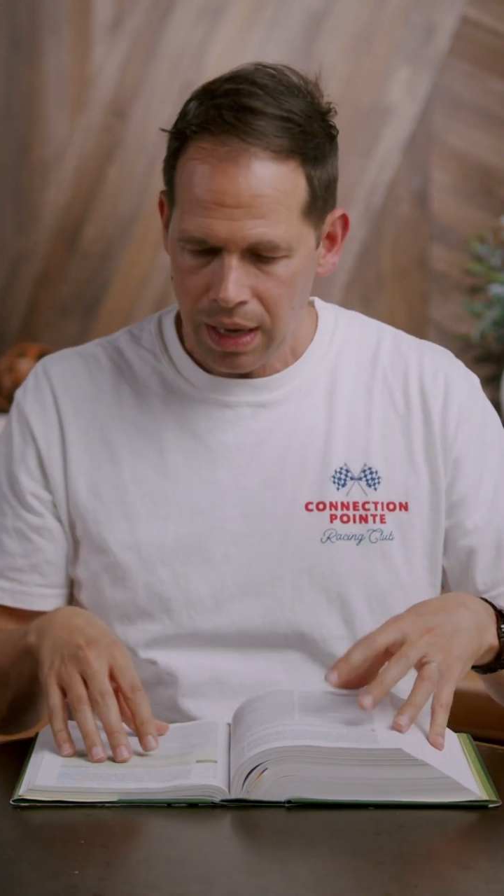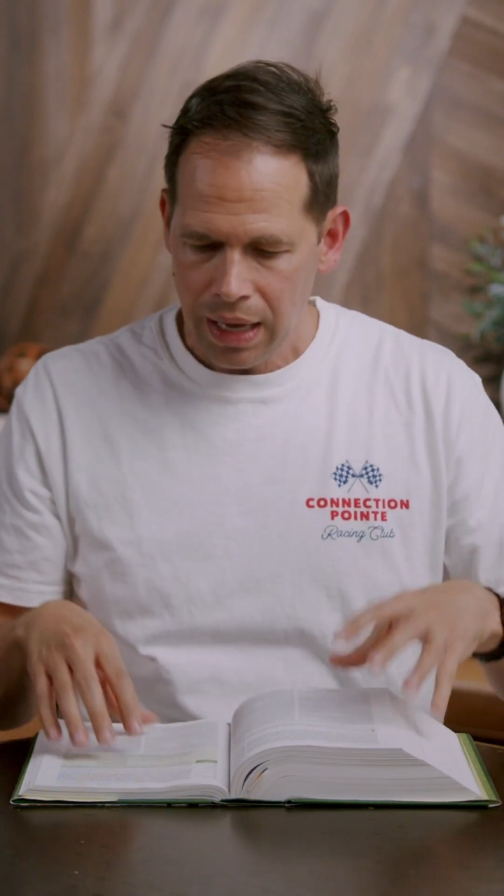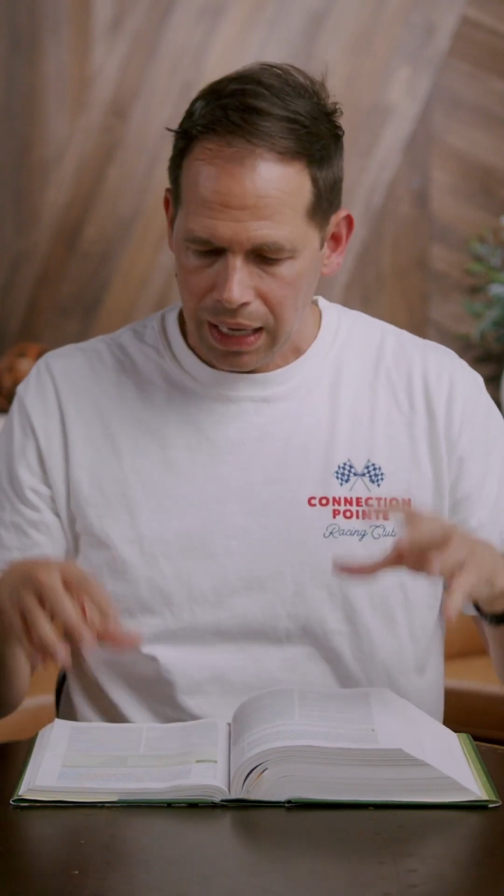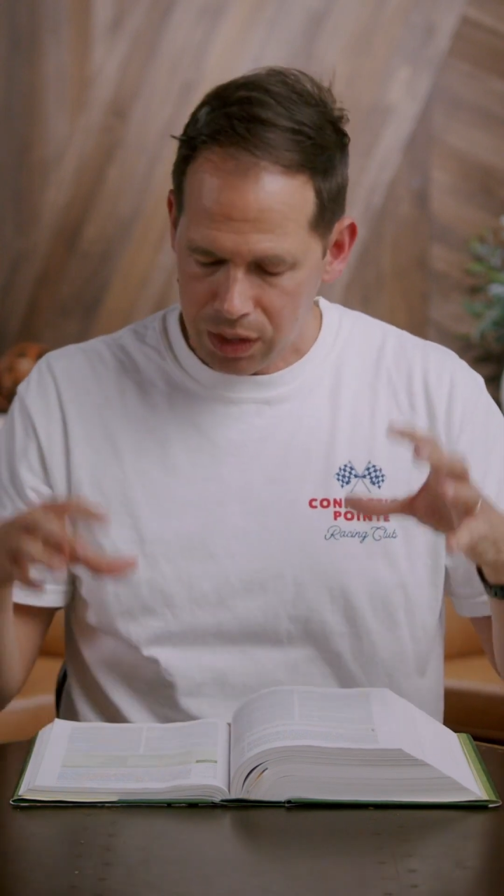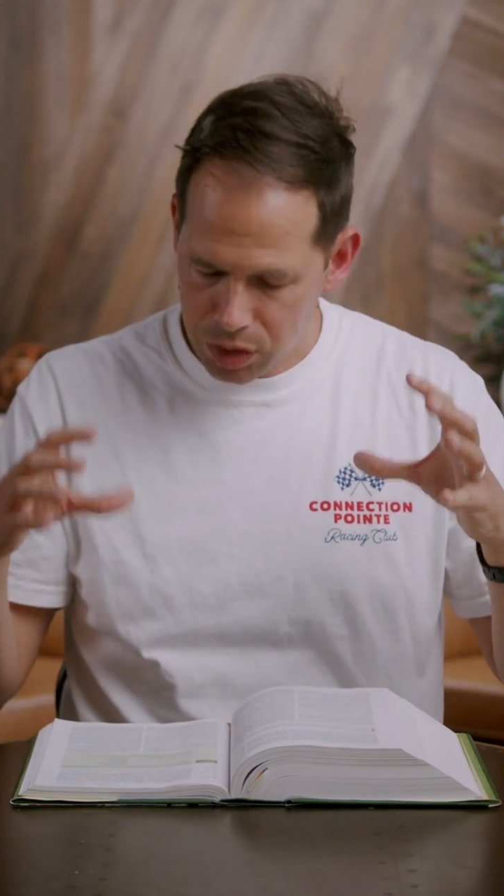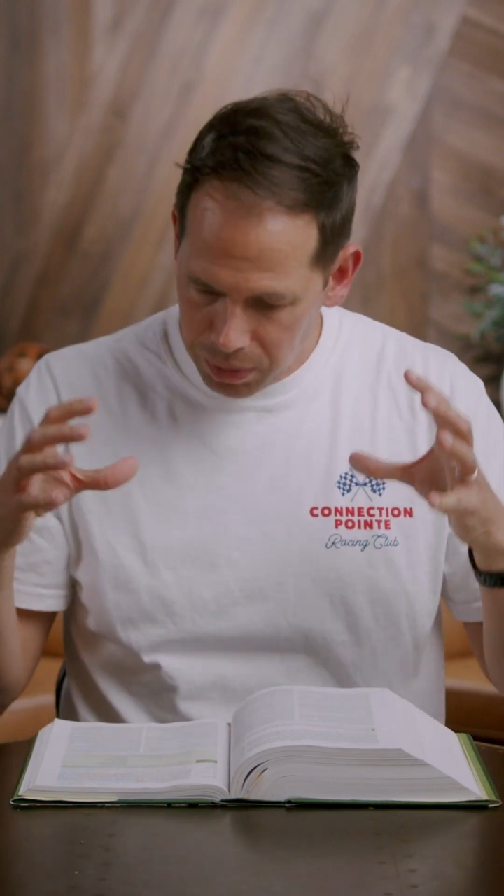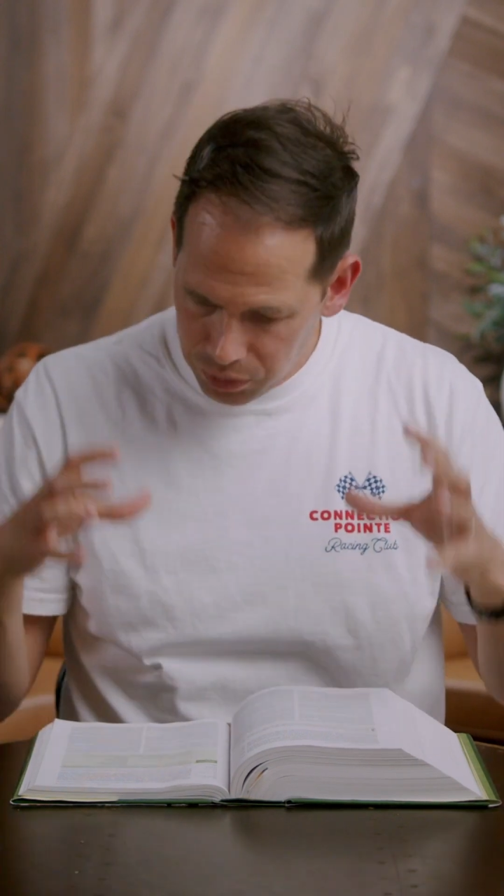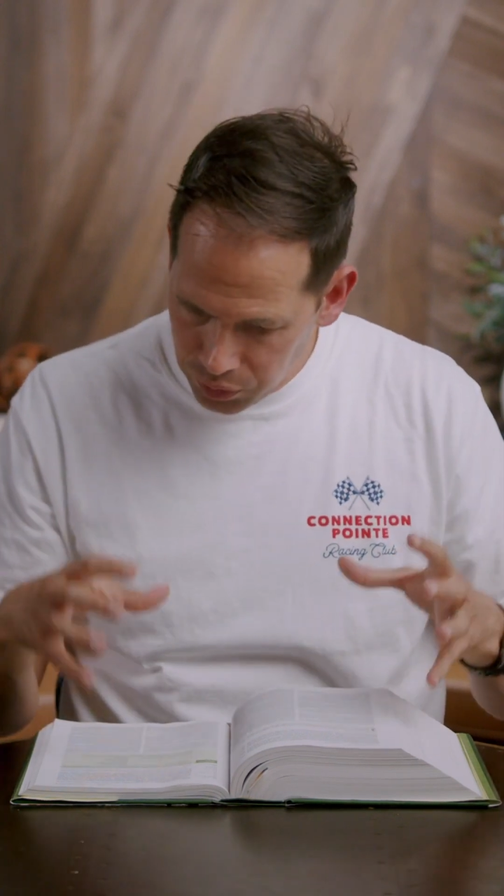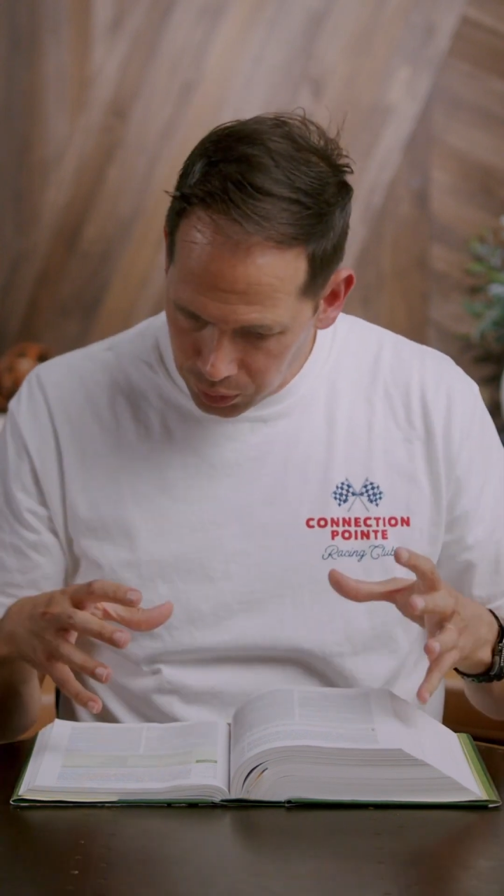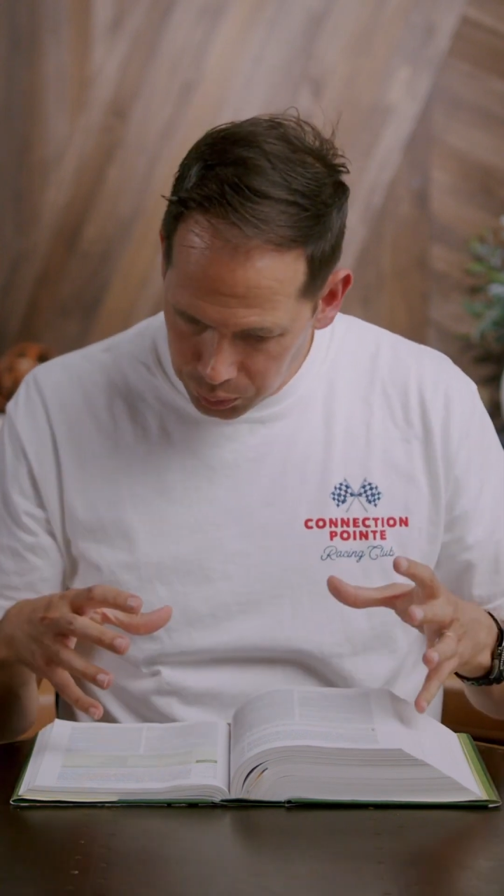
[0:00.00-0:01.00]
and to be
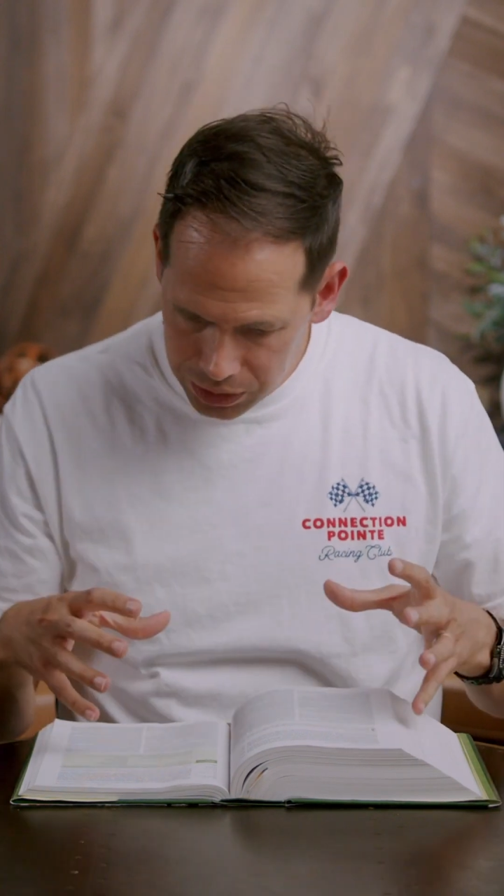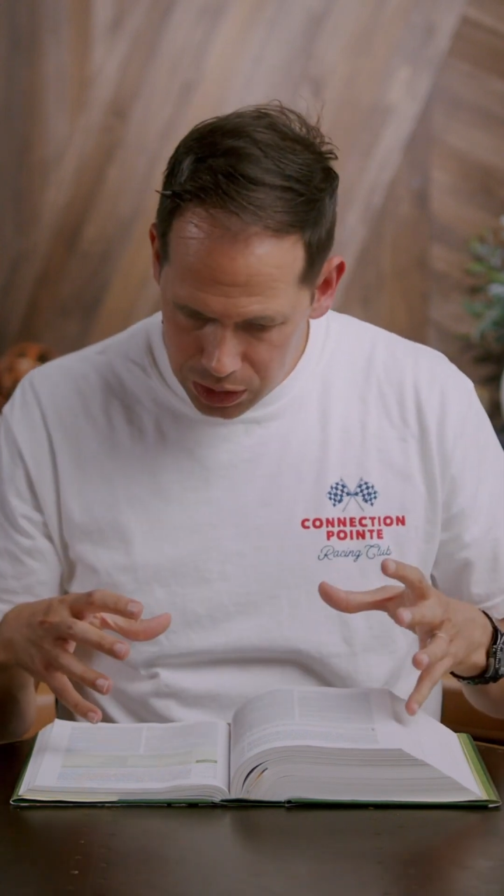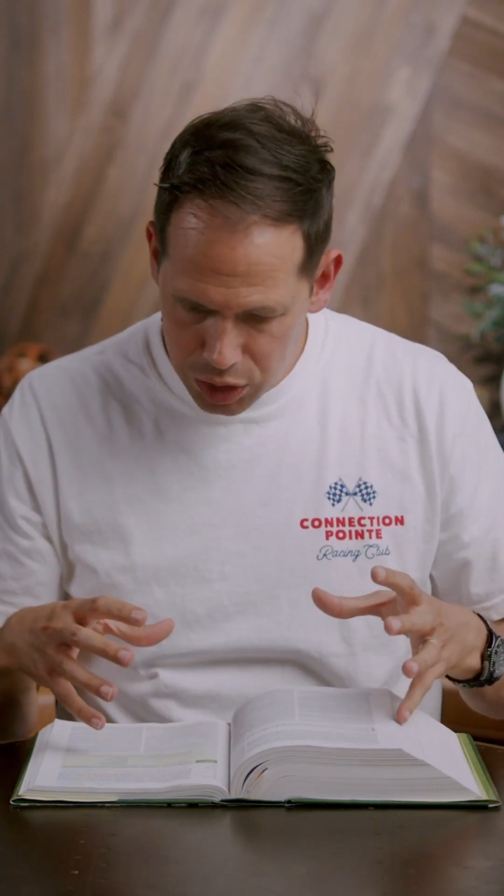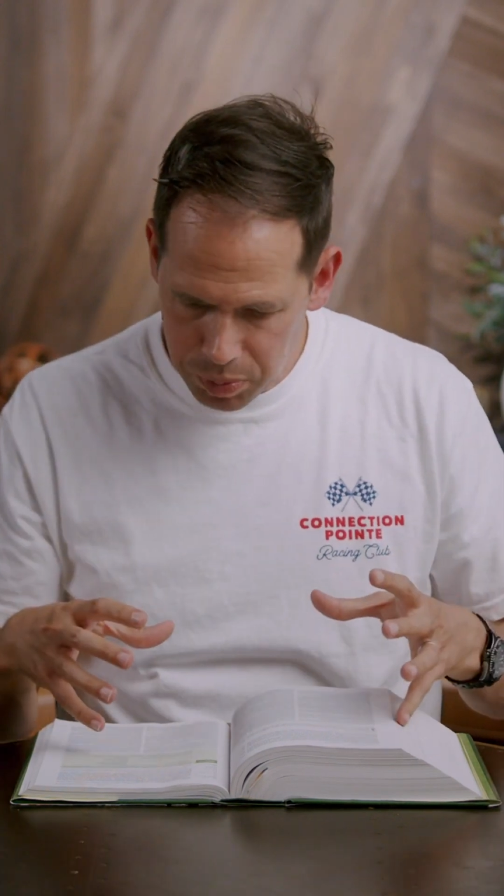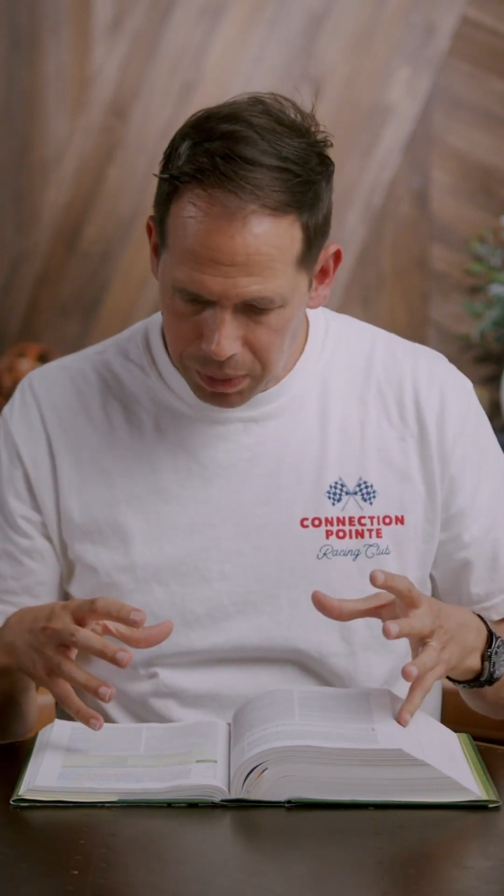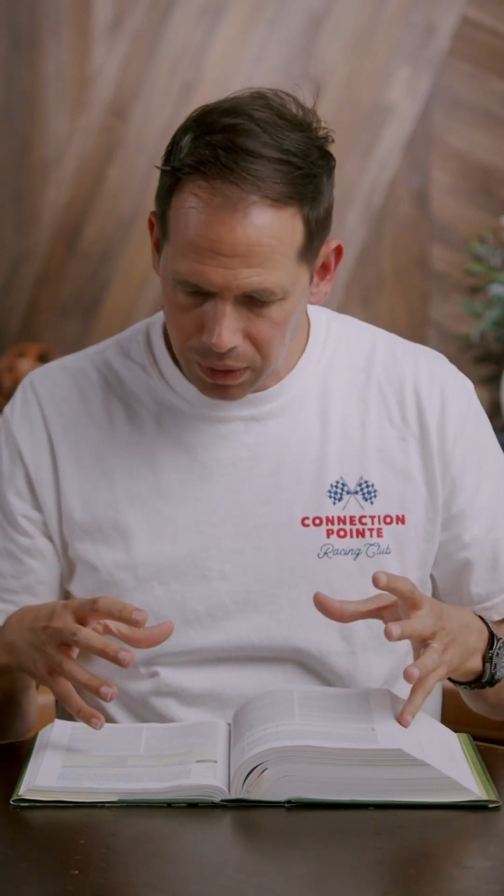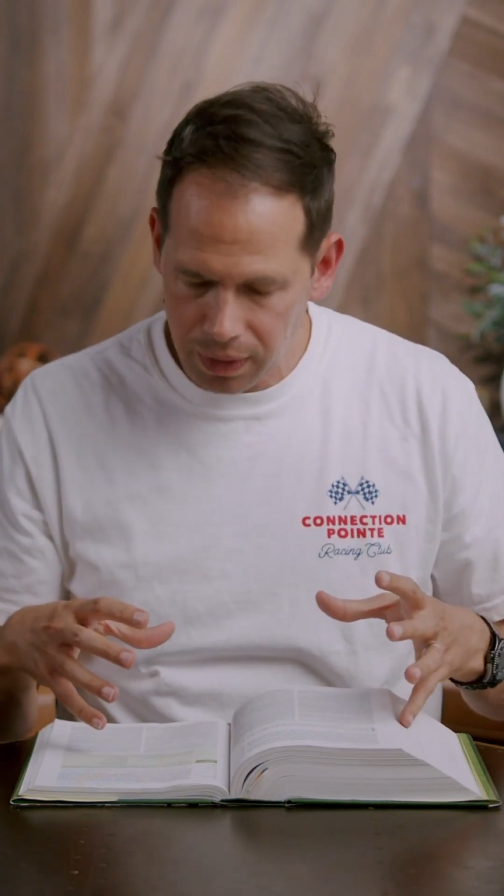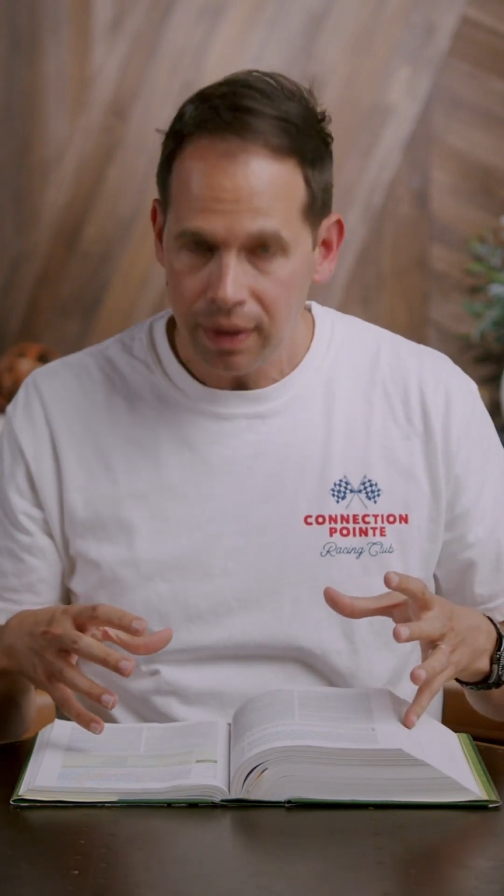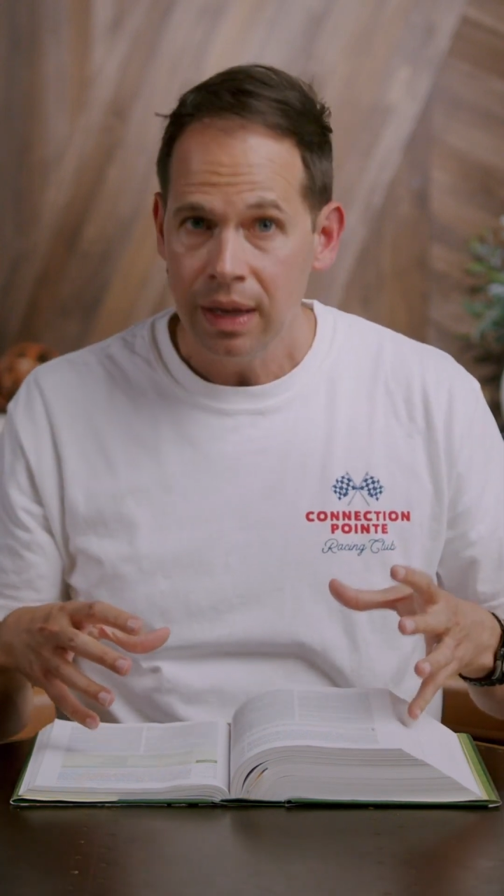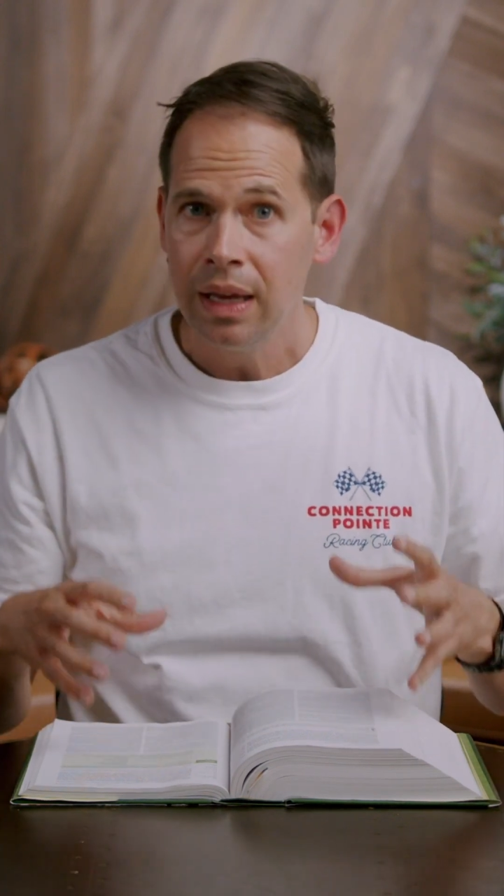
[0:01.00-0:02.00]
filled with his spirit.